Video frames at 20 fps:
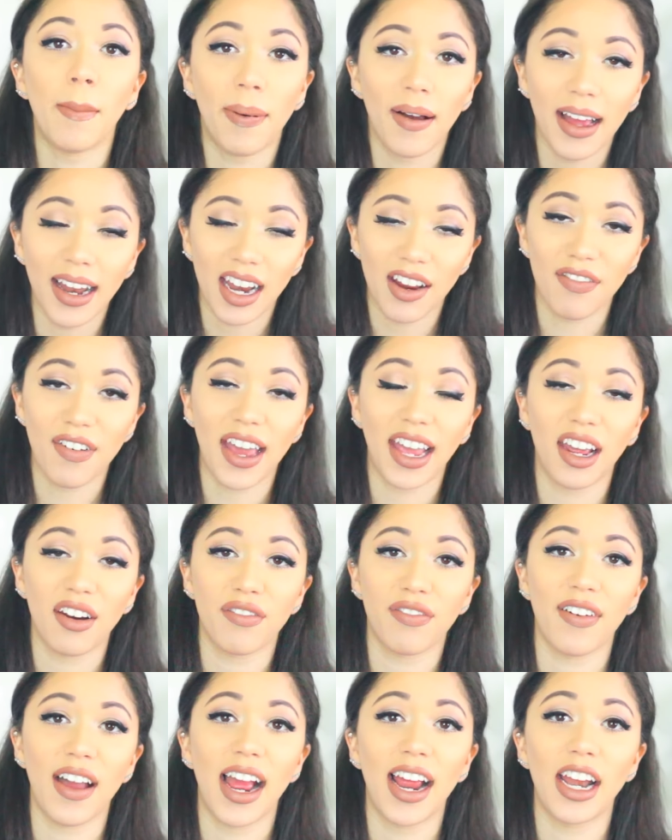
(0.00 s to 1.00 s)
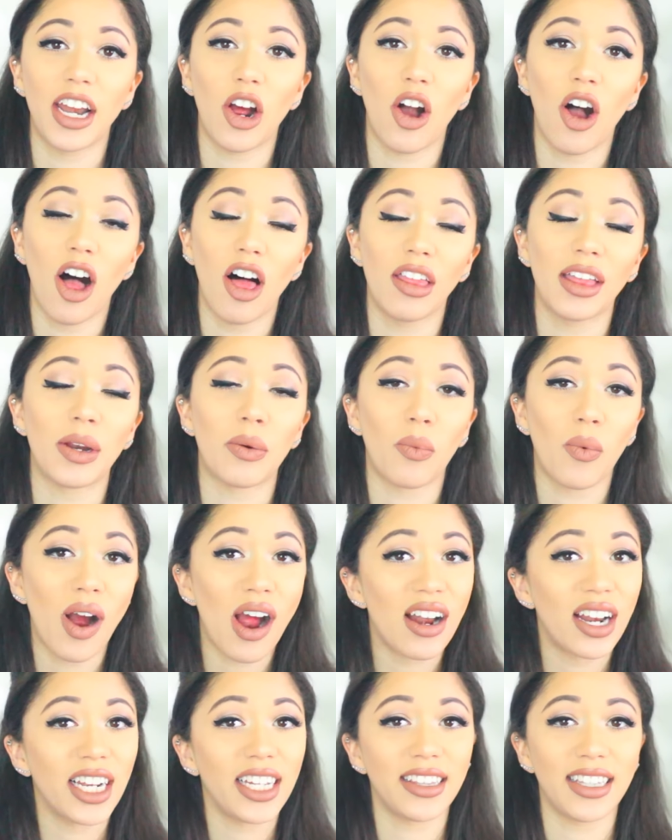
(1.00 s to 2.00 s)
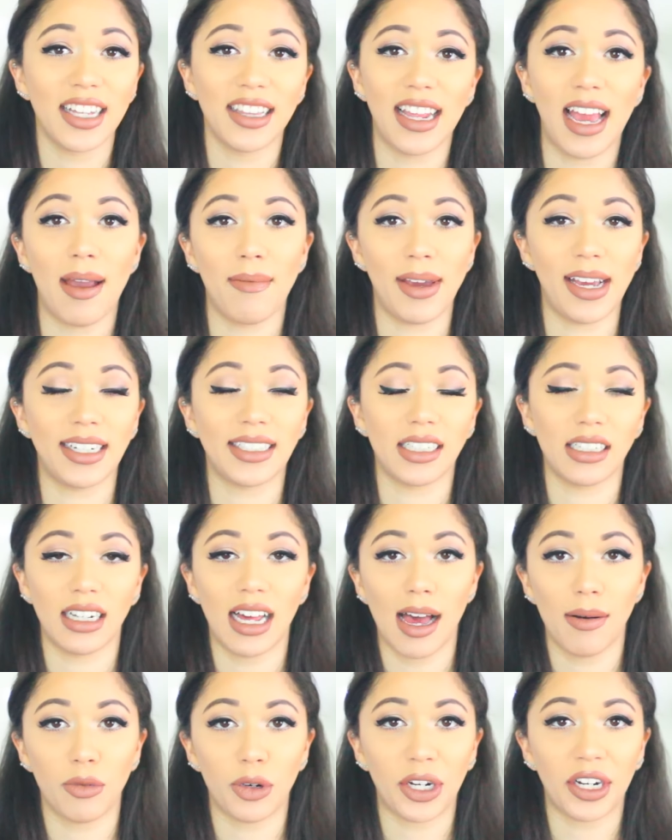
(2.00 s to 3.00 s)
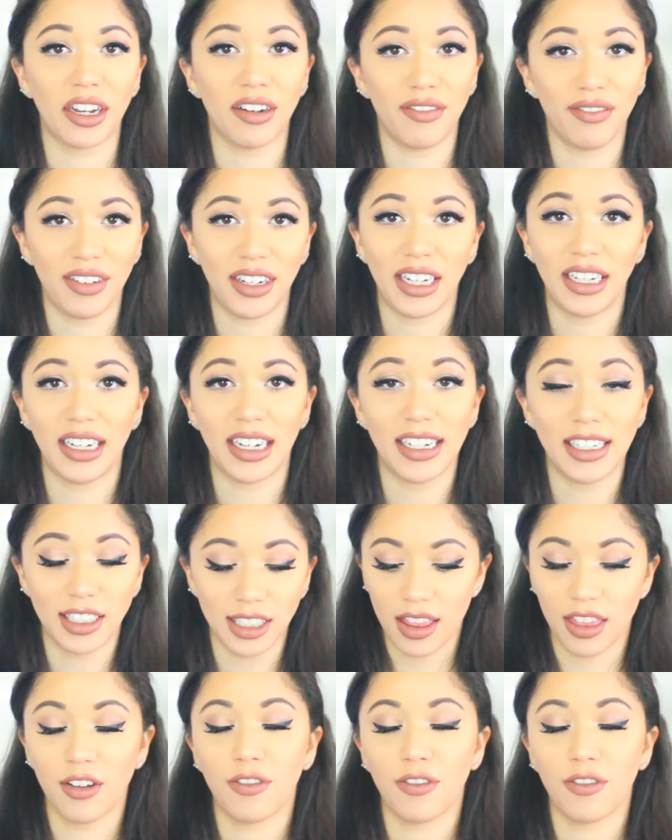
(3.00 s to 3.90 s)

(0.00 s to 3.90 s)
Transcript: but if I can find all in one, then that makes it a lot more convenient.